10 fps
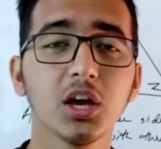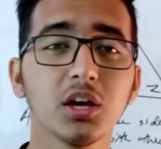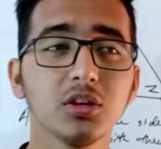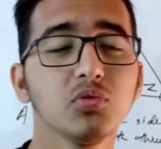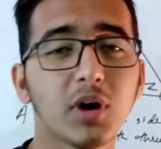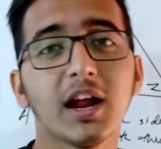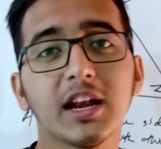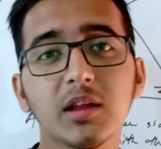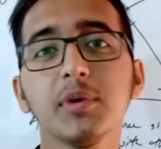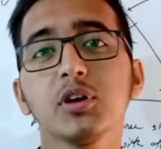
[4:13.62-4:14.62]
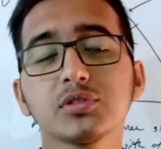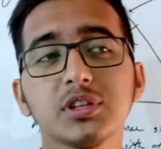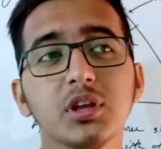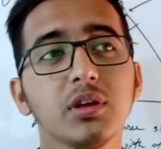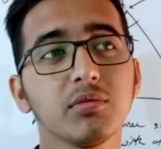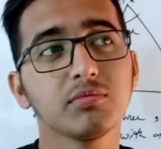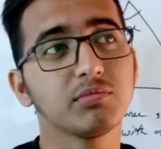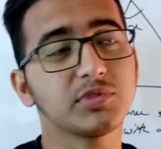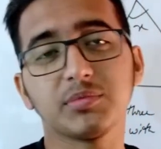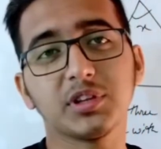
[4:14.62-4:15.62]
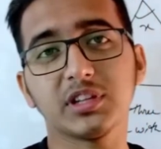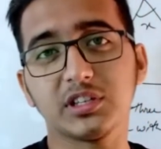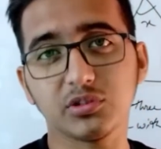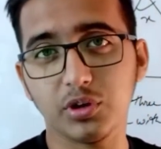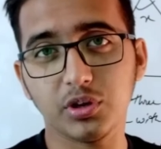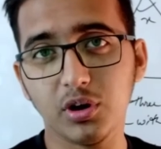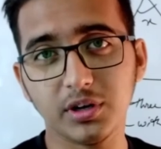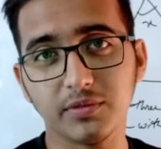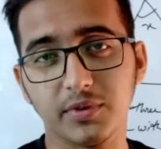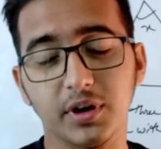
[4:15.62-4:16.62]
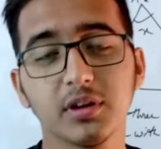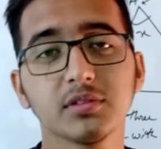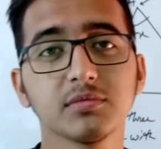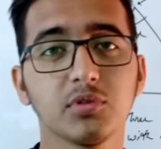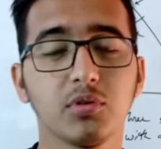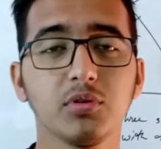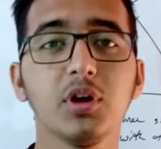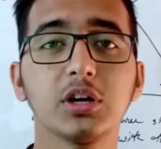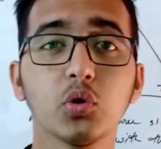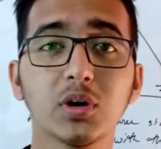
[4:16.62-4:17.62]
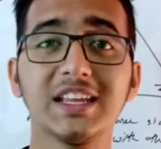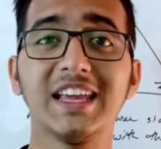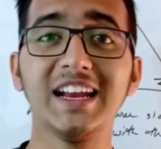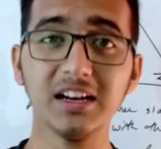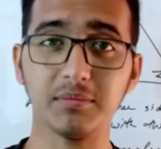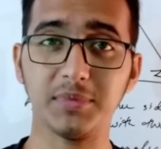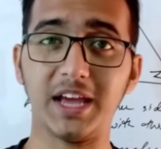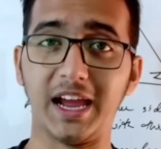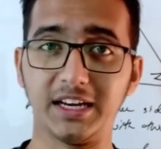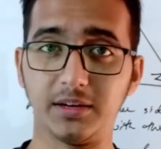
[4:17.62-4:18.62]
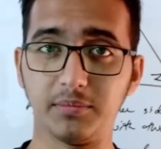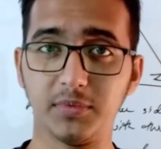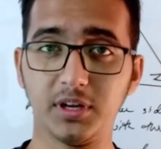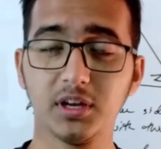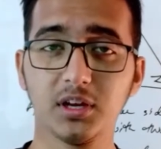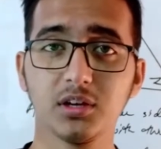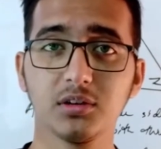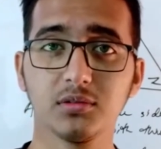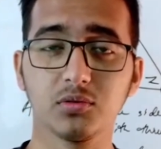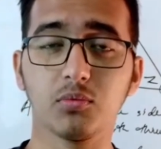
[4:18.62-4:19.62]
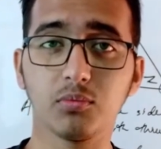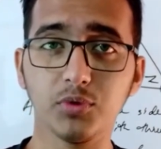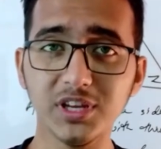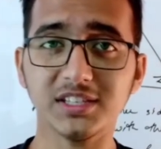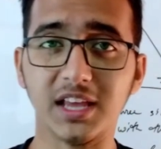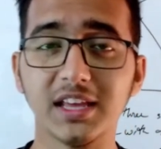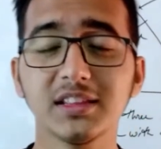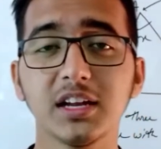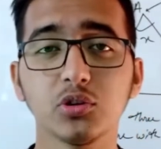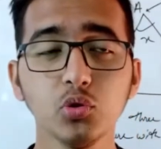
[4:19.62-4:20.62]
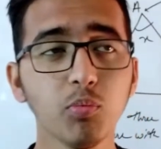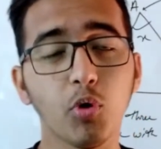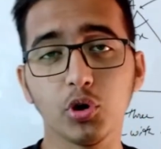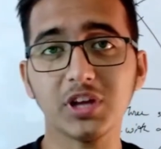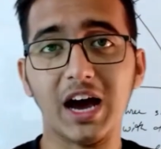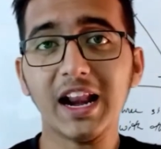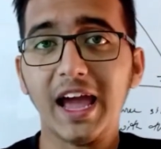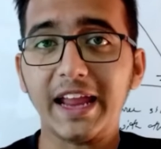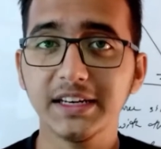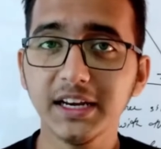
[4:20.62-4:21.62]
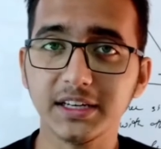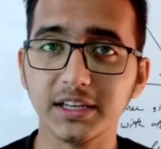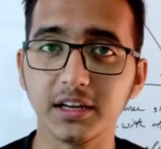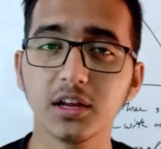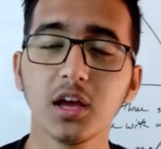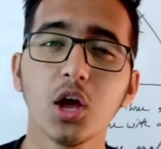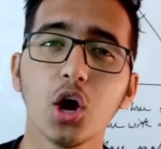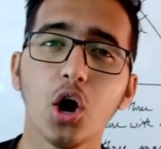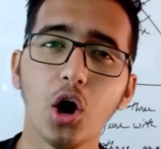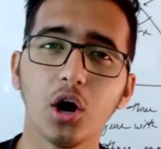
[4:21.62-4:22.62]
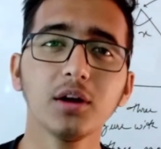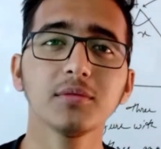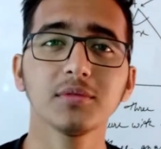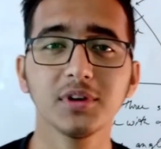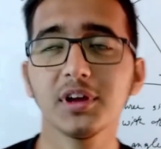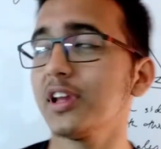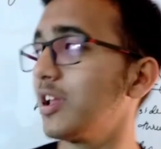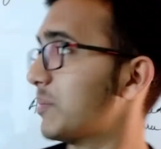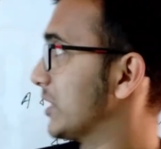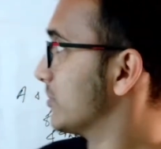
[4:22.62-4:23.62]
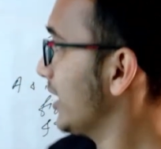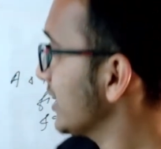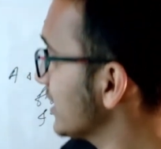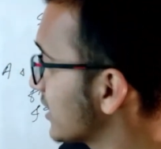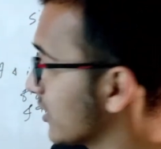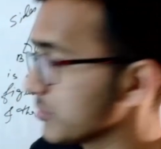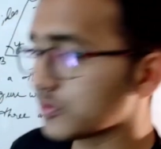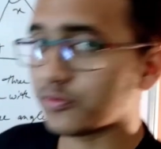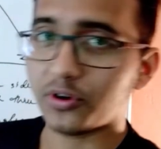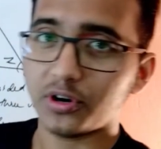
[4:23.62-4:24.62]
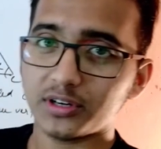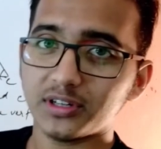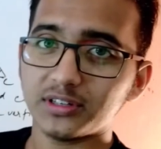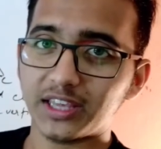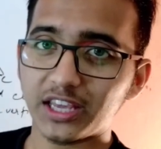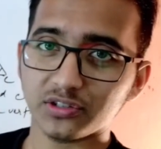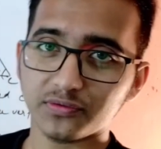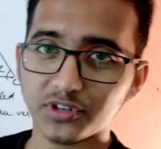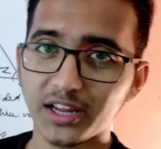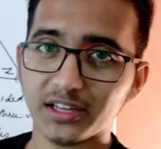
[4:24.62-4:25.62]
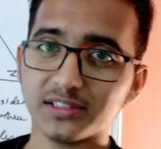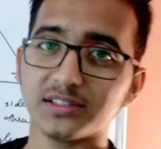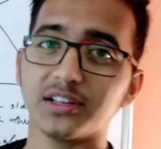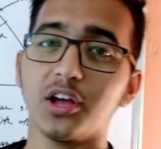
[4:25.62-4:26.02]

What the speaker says: You are unable to see something that is going on in front. So you are totally hidden behind him. So we say that you both are identical, or in mathematical terms for the case of triangles,